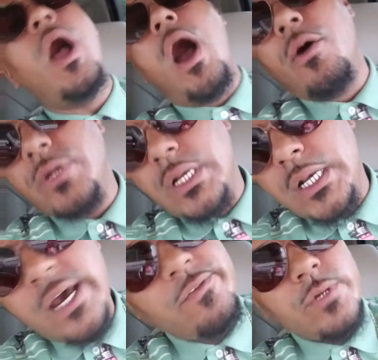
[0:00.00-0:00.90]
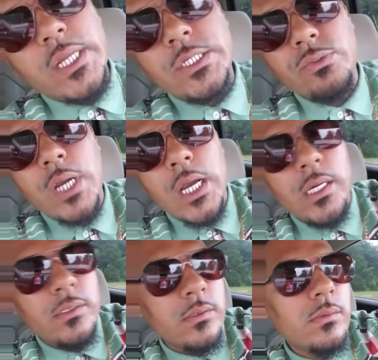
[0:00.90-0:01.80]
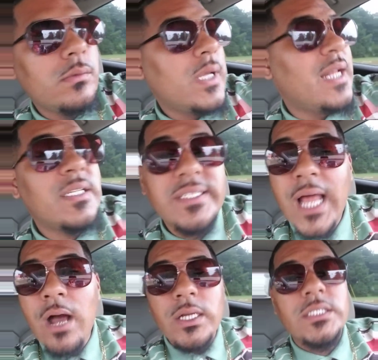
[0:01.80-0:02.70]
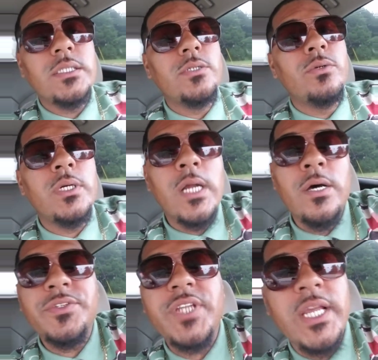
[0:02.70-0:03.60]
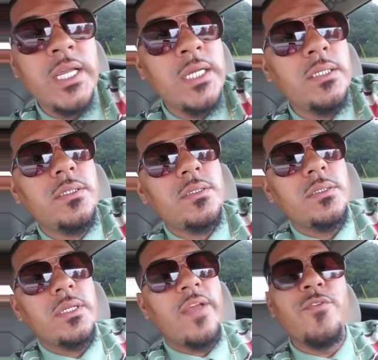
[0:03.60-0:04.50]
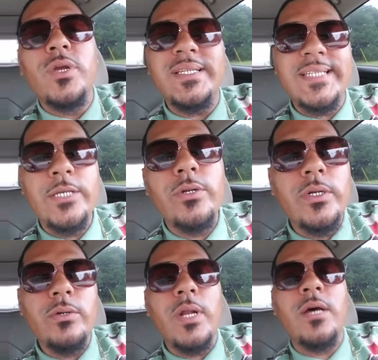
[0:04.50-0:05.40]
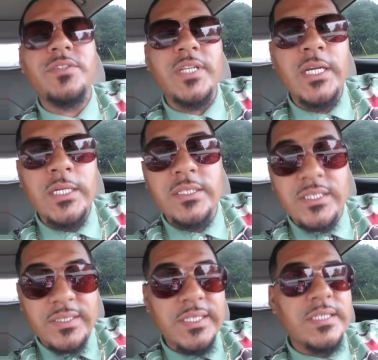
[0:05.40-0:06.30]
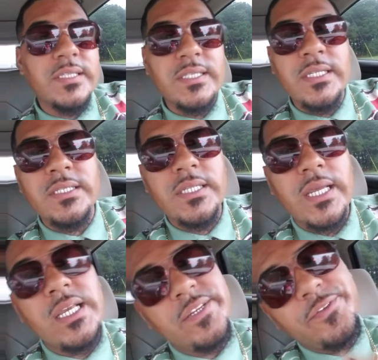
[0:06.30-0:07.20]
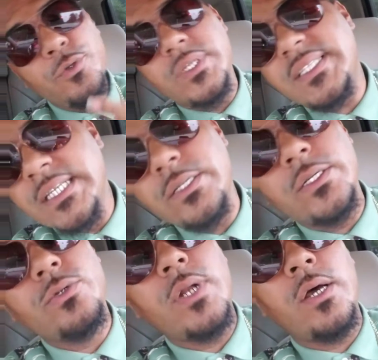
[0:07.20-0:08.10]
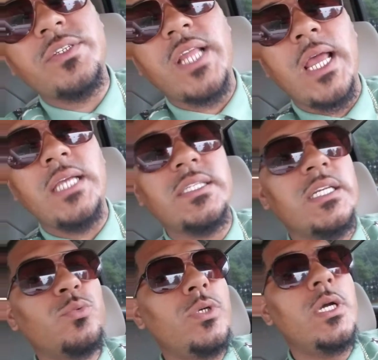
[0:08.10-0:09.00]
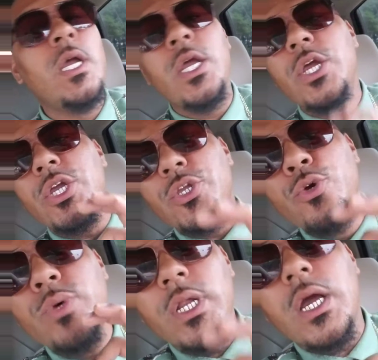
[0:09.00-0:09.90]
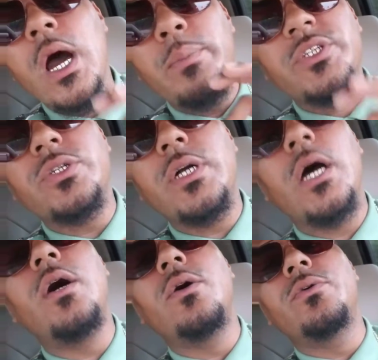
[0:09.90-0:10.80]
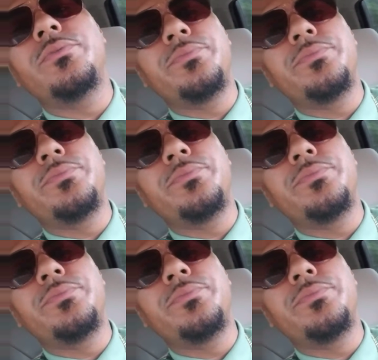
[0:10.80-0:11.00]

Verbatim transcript: on the level that you're on. And as long as you're doing those things, if you continue to do those things, consistency is the key. If you continue to do those things, guess what? You will accomplish your goal.